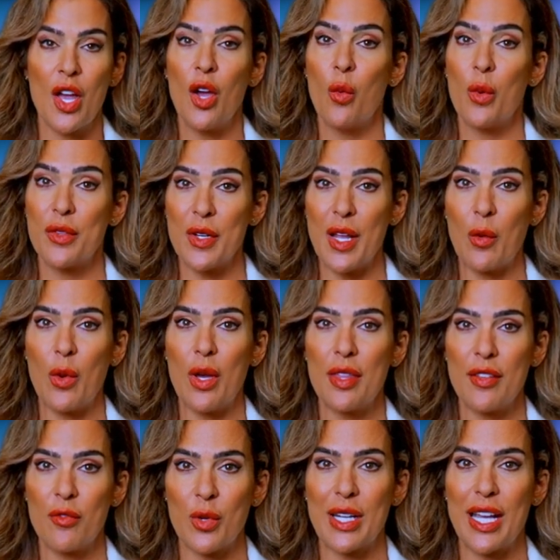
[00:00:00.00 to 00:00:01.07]
with net wealth
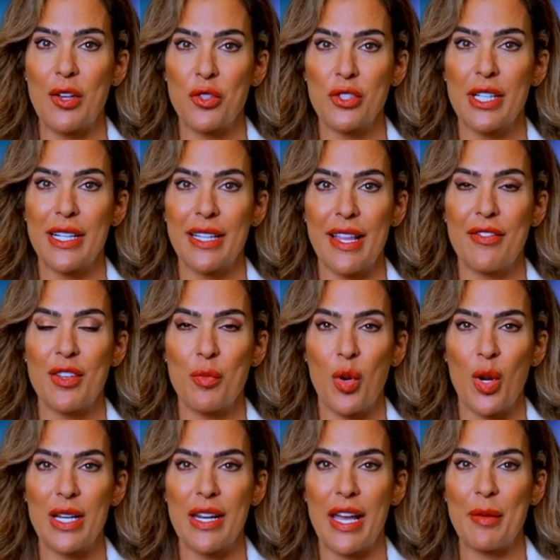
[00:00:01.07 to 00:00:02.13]
of
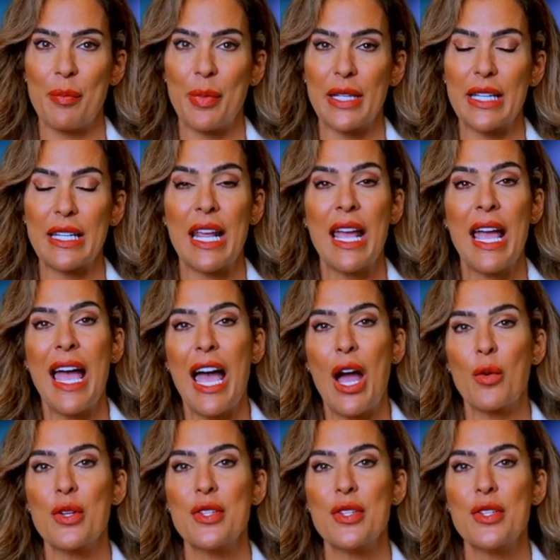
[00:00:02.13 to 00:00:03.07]
$111.9 billion. Our